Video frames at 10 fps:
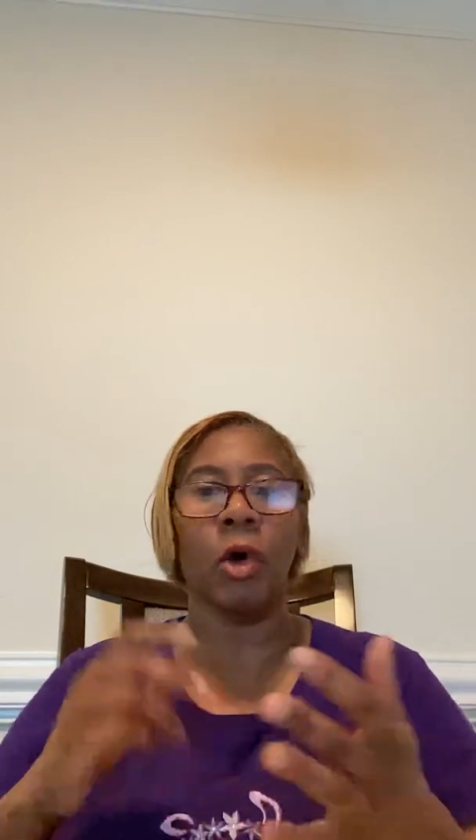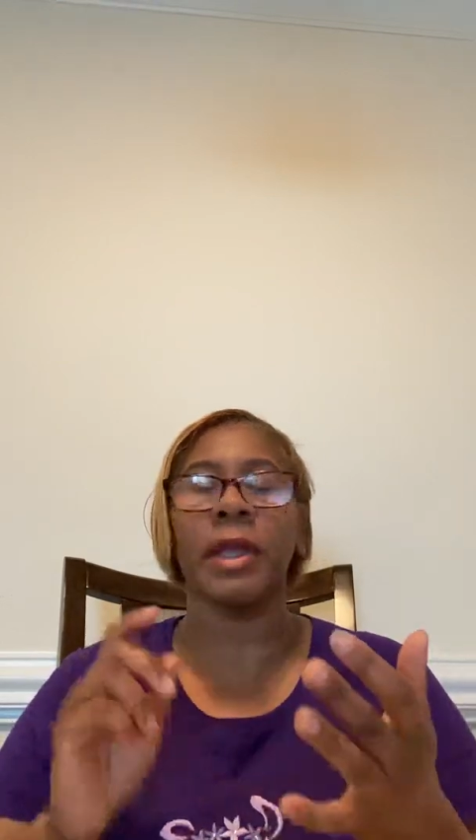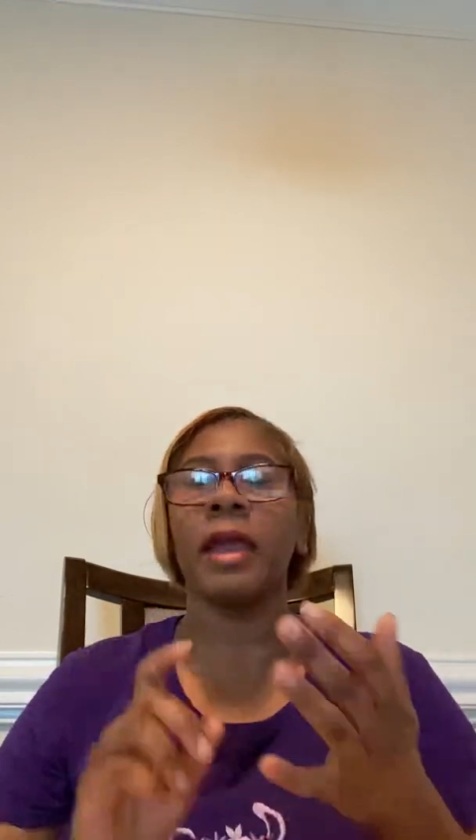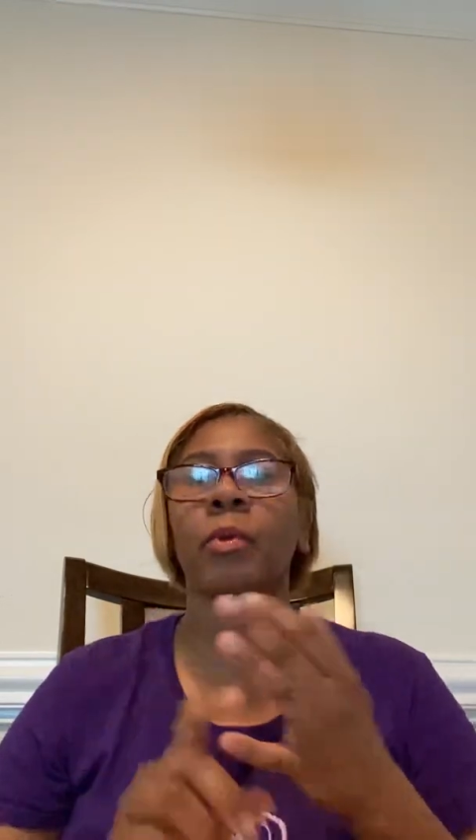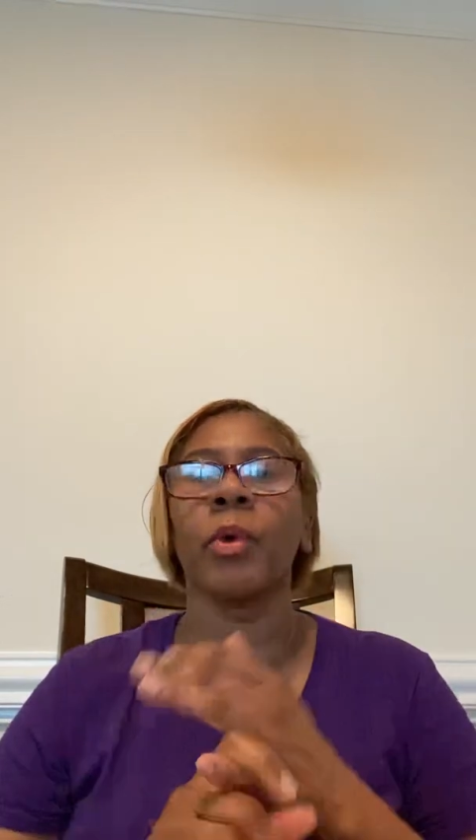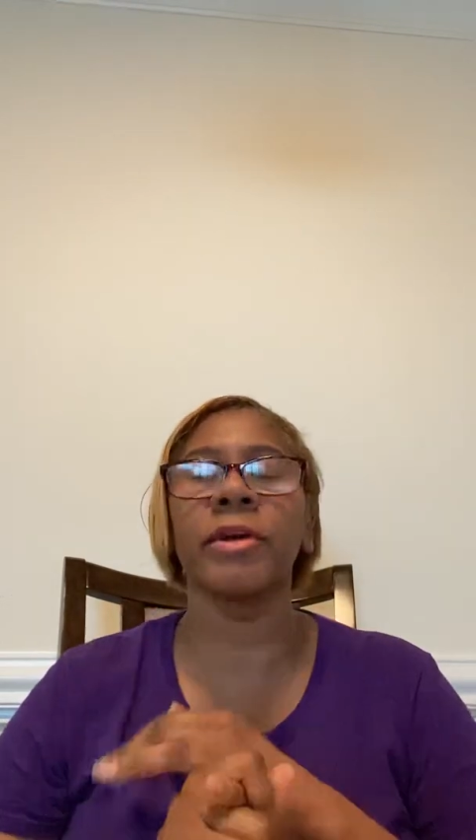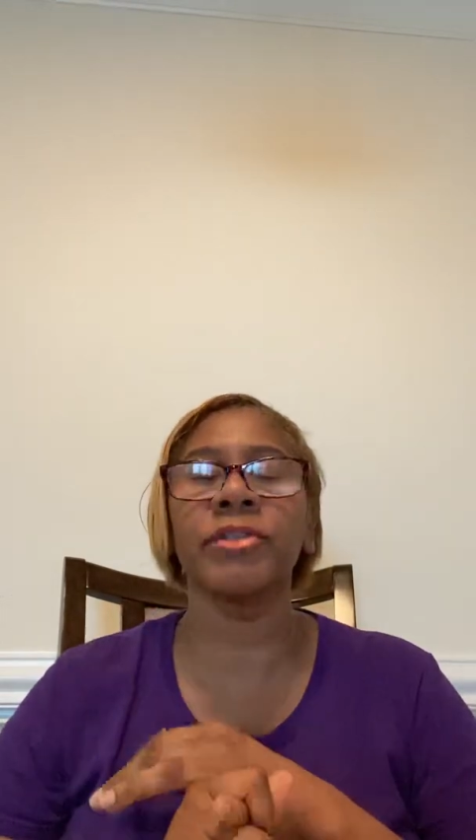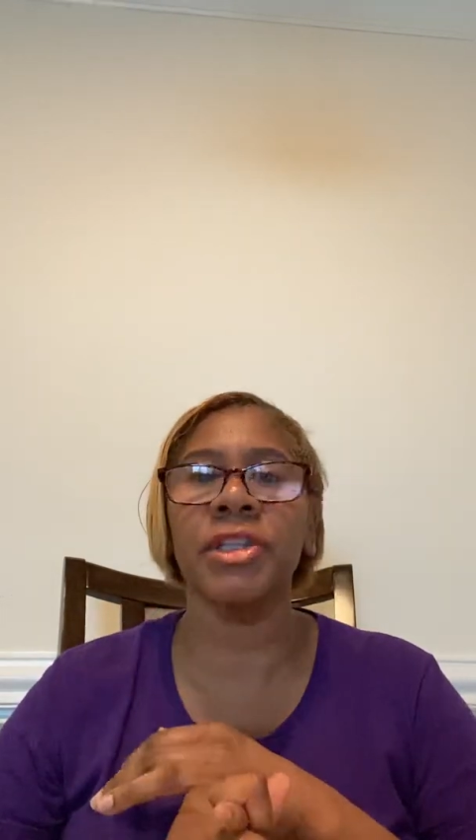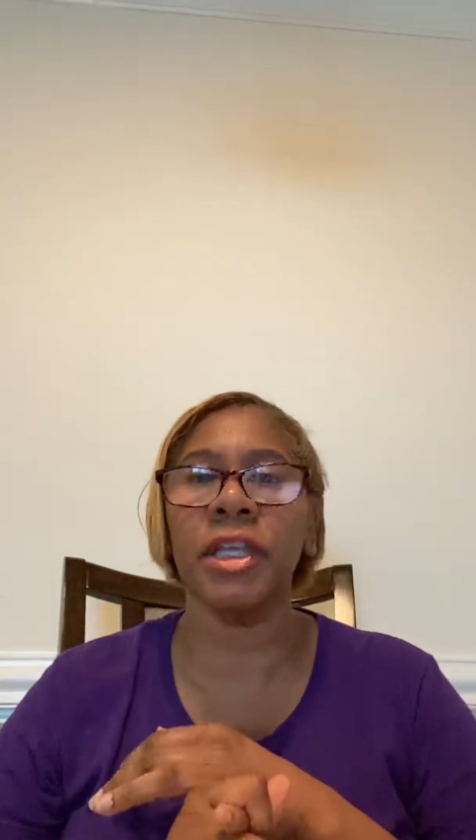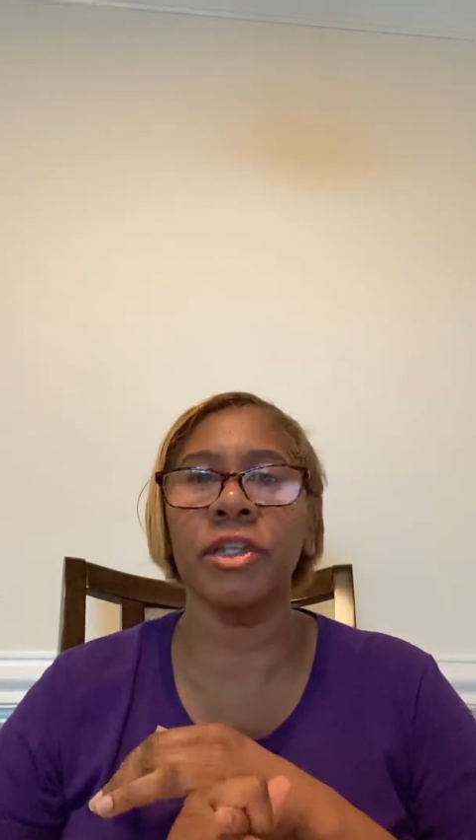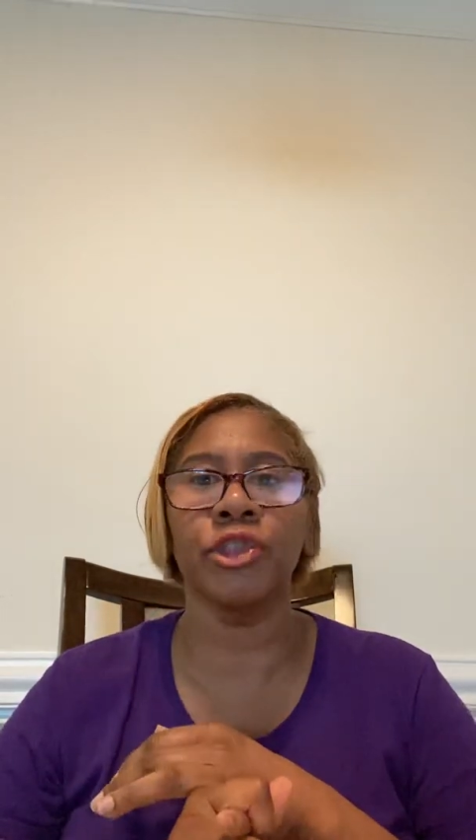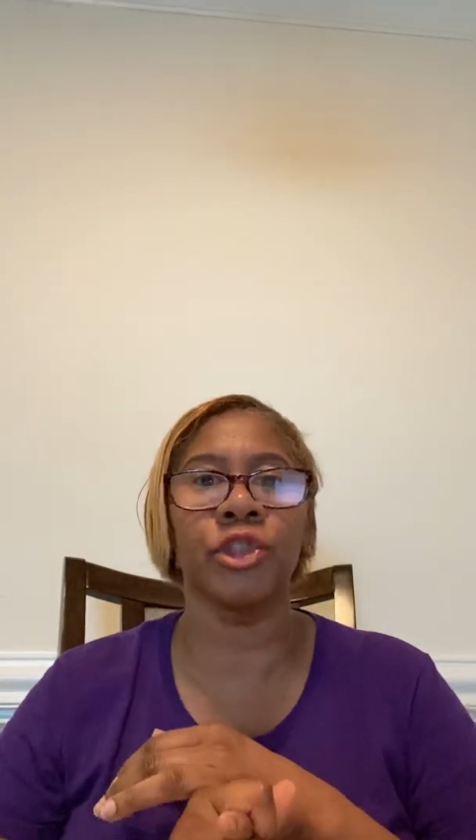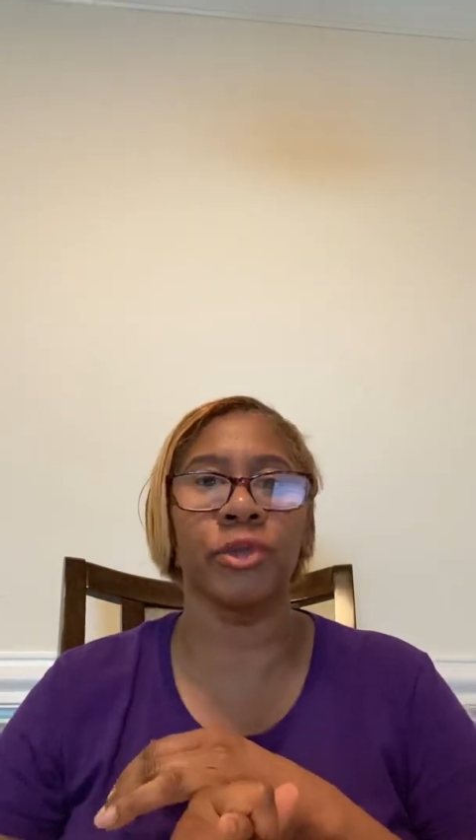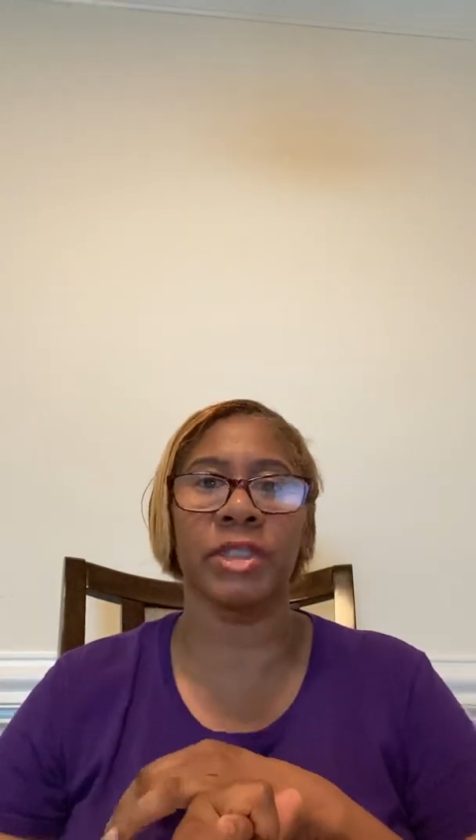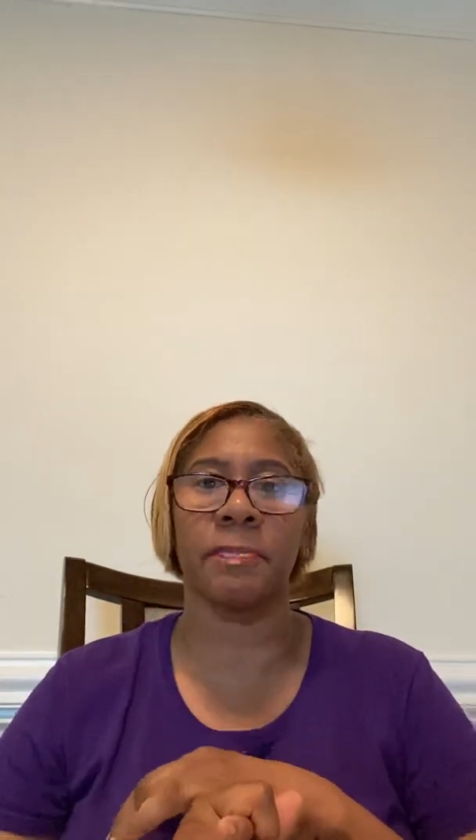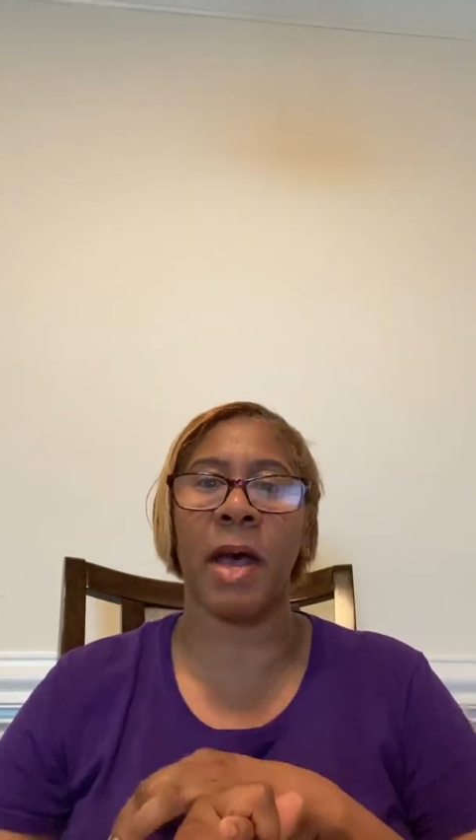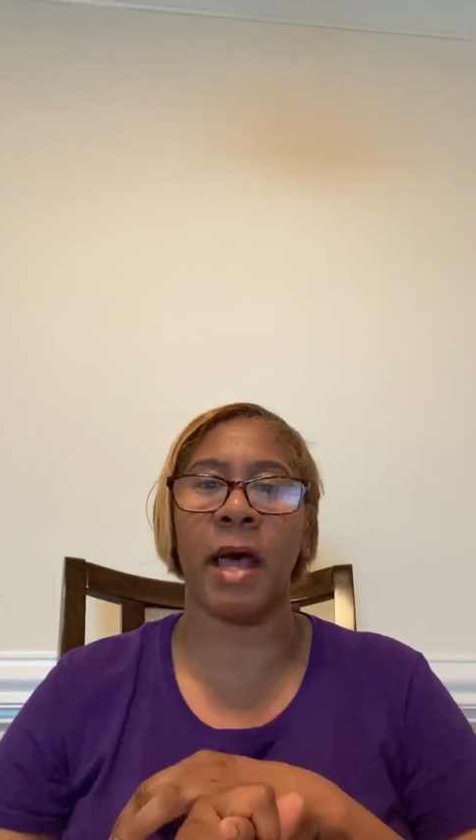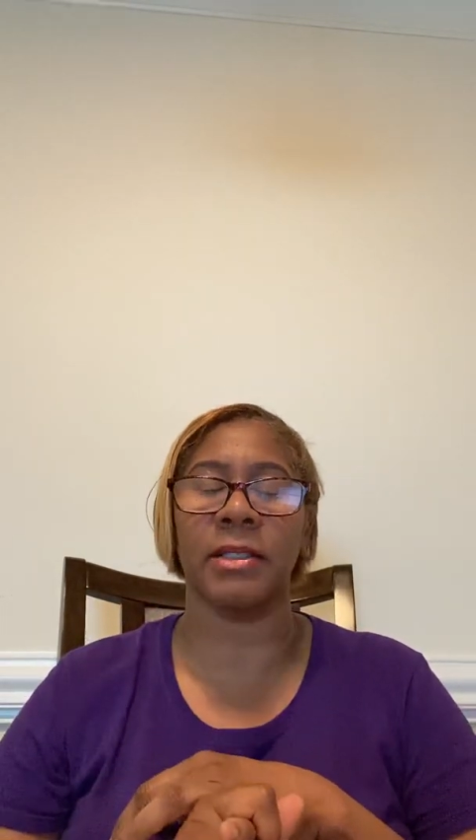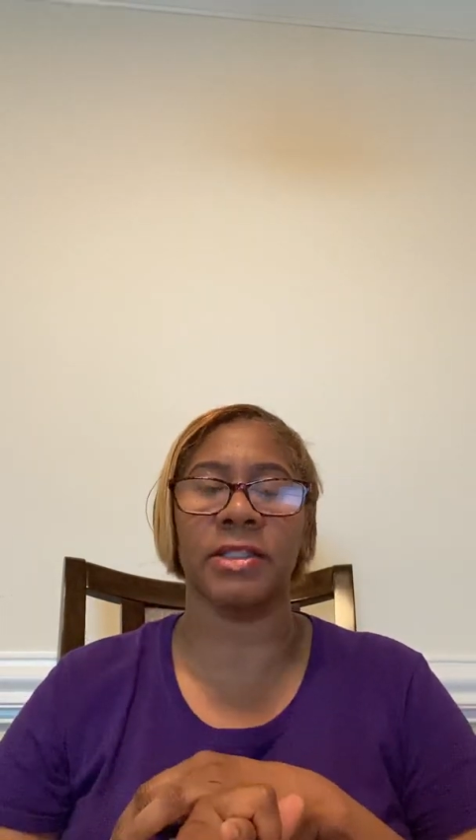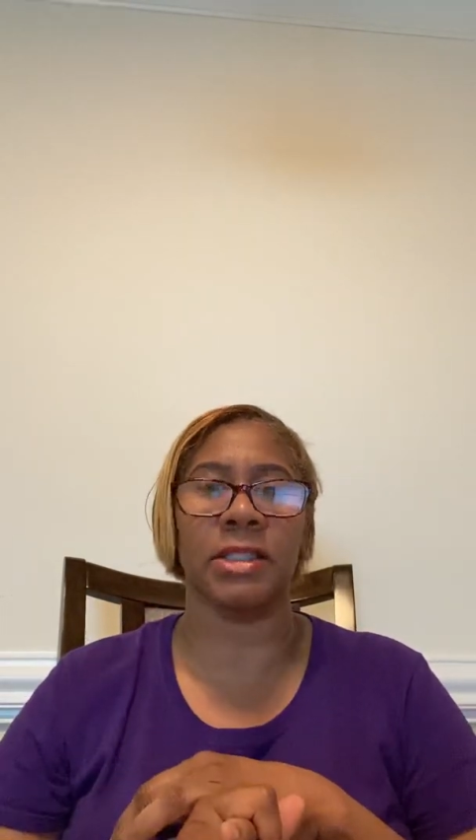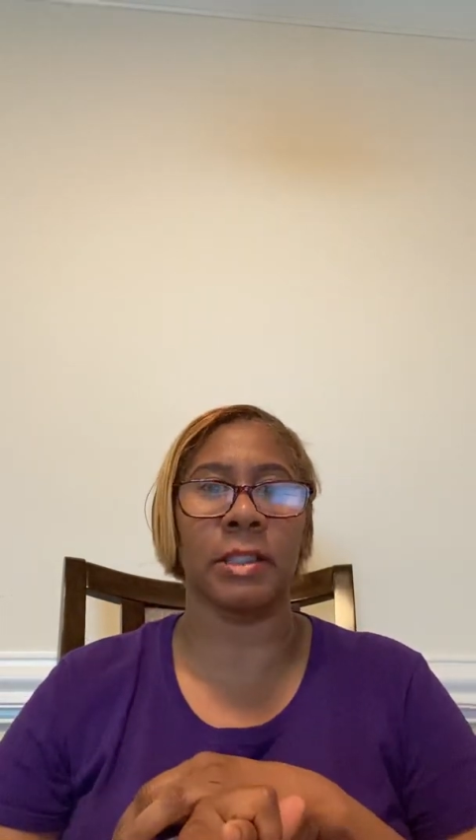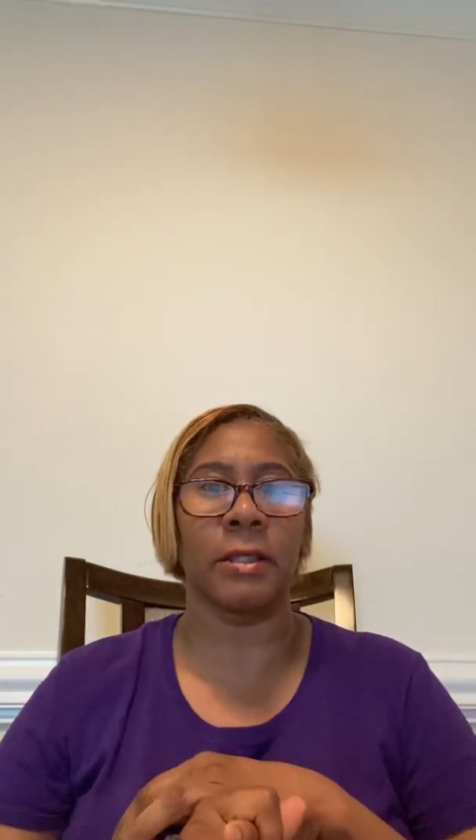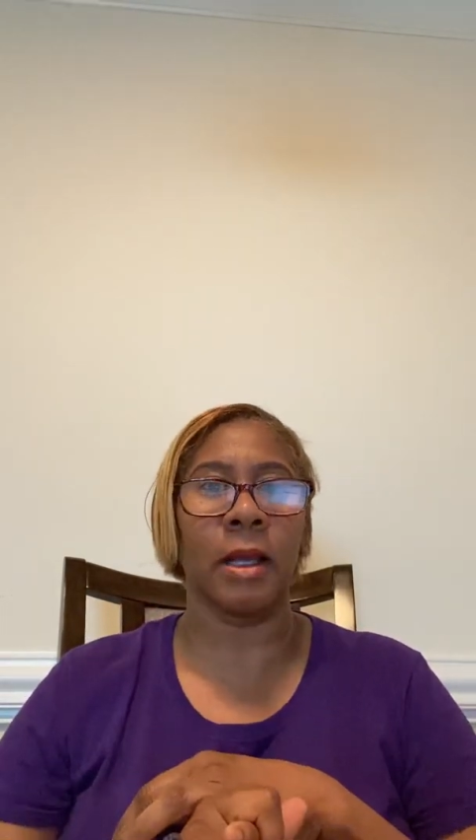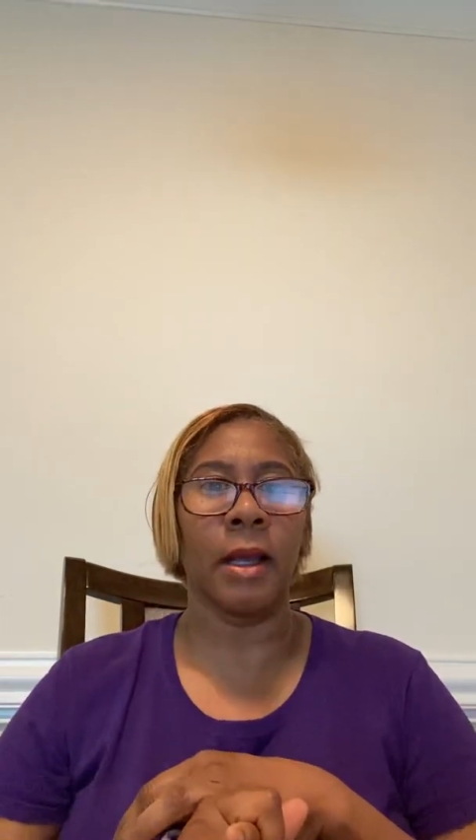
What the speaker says: Okay, where's the insurance policy?